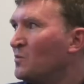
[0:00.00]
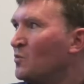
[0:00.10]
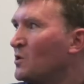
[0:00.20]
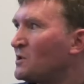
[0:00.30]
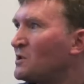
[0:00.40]

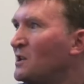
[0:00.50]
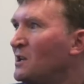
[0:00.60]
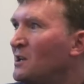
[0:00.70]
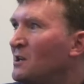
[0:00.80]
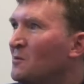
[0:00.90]

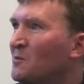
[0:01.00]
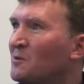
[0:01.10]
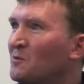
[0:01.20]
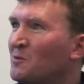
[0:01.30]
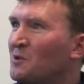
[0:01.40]

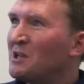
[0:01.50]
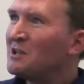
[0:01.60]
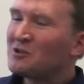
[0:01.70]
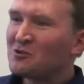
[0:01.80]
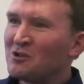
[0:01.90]
What the
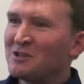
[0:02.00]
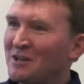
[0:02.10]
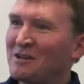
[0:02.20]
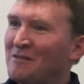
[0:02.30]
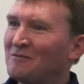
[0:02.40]
industry is
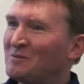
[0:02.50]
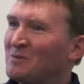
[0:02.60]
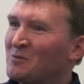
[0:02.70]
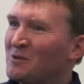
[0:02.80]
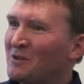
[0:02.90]

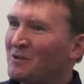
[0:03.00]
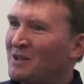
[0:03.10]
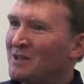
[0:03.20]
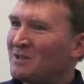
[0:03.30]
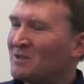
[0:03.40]
uncomfortable
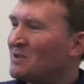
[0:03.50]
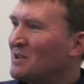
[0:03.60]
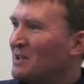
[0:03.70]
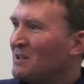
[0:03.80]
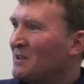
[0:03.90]
with is
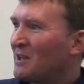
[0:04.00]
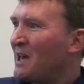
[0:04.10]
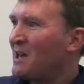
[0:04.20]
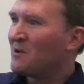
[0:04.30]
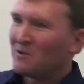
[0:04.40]
the
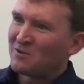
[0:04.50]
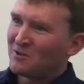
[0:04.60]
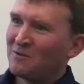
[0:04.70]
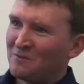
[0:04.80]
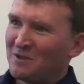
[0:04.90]
chaos
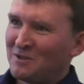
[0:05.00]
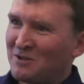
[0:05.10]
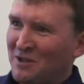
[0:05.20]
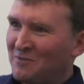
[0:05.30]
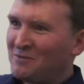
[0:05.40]
of
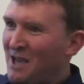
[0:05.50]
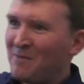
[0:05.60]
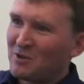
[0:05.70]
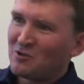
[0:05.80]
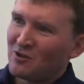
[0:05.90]
this kind of
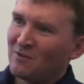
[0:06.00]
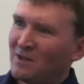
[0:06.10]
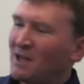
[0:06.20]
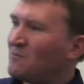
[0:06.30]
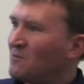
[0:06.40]
tapestry of
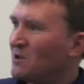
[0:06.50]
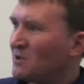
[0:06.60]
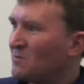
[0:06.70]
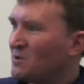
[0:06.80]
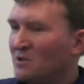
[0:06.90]

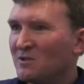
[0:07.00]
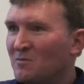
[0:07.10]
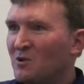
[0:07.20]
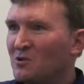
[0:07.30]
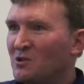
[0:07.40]
networks which is
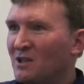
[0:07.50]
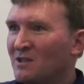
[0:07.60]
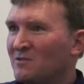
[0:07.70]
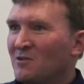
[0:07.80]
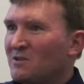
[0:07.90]
emerging. Sure.
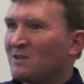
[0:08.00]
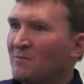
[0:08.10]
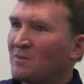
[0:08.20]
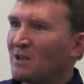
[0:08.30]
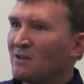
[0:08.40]
It's not
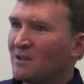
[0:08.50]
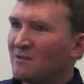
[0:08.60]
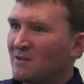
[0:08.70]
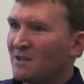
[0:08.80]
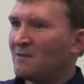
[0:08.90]
something
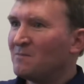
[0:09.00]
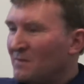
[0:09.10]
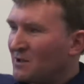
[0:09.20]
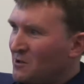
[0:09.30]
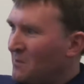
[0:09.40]
that a
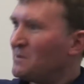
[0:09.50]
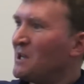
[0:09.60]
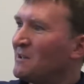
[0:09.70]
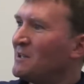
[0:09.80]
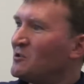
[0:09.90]

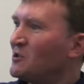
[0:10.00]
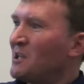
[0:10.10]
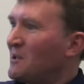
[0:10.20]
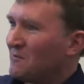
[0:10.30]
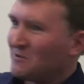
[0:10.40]
top-down
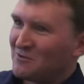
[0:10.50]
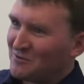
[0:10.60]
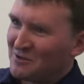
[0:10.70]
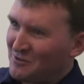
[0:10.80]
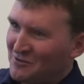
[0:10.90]
engineer is
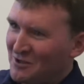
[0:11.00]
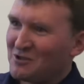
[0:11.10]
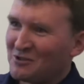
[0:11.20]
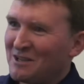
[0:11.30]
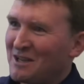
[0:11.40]

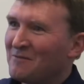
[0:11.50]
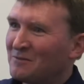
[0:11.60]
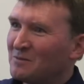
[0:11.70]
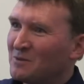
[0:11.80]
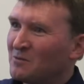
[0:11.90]
traditionally
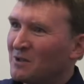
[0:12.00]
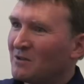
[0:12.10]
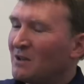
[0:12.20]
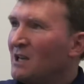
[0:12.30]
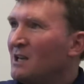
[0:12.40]
comfortable
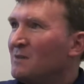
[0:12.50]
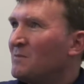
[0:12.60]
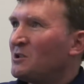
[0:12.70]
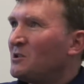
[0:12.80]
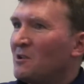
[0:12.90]
with.
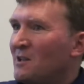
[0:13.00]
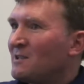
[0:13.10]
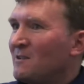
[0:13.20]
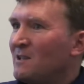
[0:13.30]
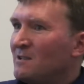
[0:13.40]
But
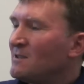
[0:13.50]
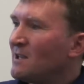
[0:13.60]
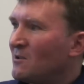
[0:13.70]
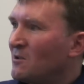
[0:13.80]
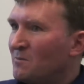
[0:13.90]
that's how the
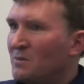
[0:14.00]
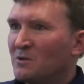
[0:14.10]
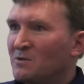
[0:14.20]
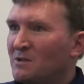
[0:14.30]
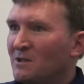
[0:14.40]
internet got
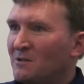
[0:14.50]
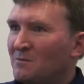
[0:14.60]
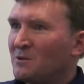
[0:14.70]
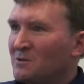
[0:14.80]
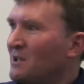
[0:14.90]
built. It
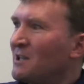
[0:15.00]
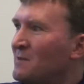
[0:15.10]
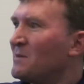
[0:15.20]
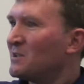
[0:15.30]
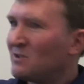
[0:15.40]
got built
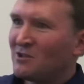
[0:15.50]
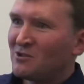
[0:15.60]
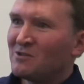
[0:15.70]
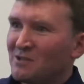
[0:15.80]
together by stitching